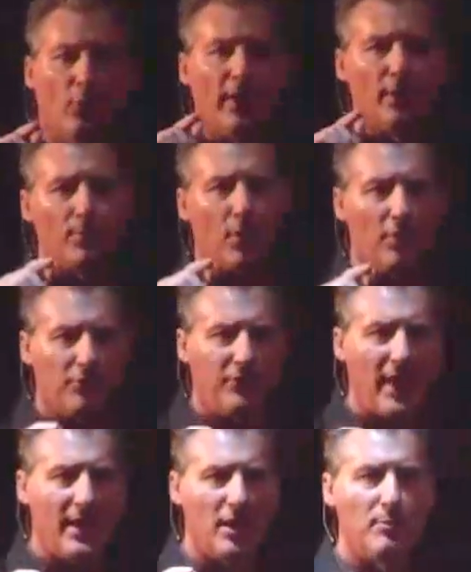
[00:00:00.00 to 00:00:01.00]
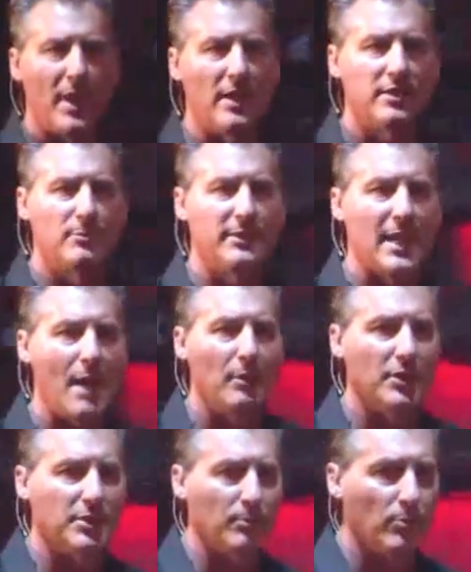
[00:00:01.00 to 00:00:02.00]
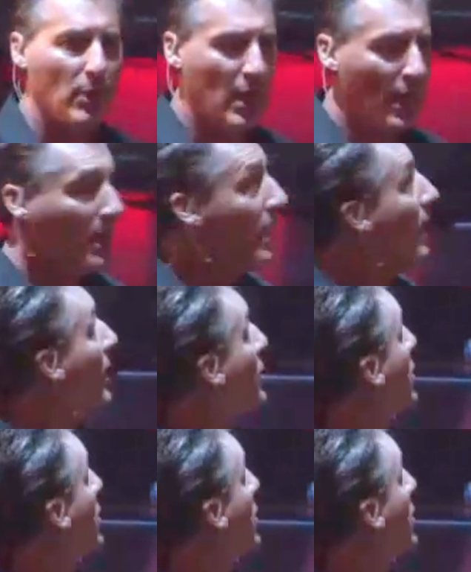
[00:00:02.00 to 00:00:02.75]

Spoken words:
way to burn fat and balance the metabolism. Let's